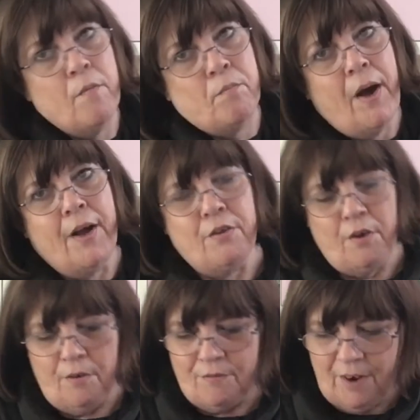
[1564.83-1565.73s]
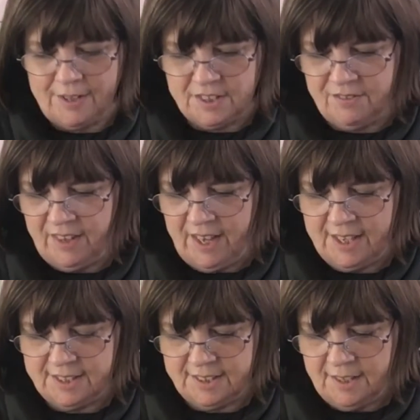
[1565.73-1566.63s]
and buy new threads for
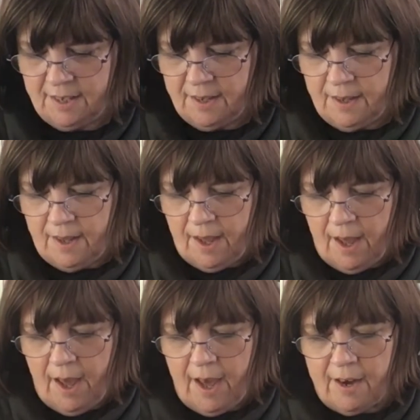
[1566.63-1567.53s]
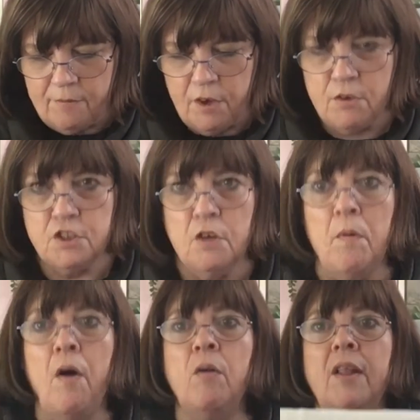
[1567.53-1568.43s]
this. And I've used
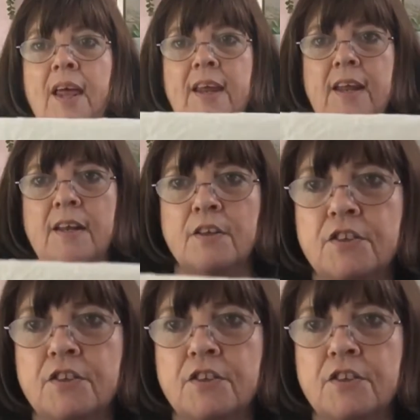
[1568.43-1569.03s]
some old linen